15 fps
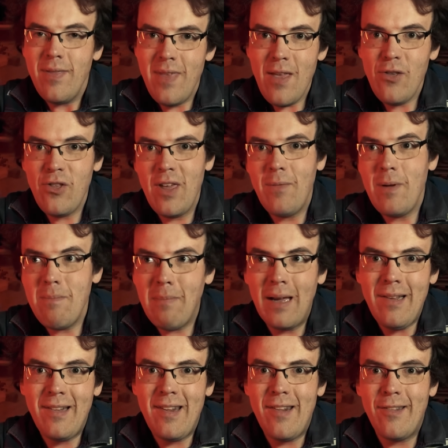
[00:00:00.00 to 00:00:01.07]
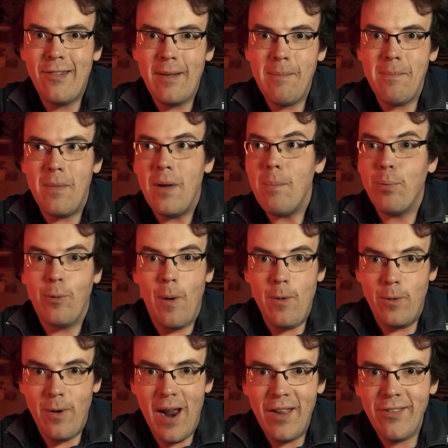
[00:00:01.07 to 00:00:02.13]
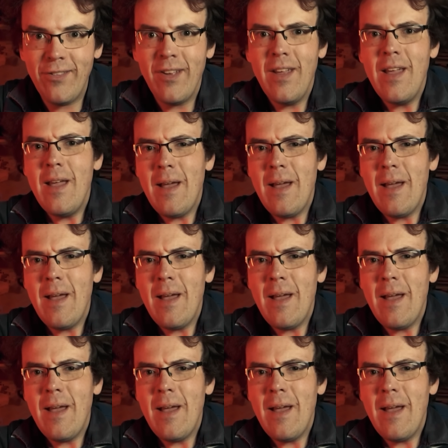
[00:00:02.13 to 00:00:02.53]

This year we might see some progress,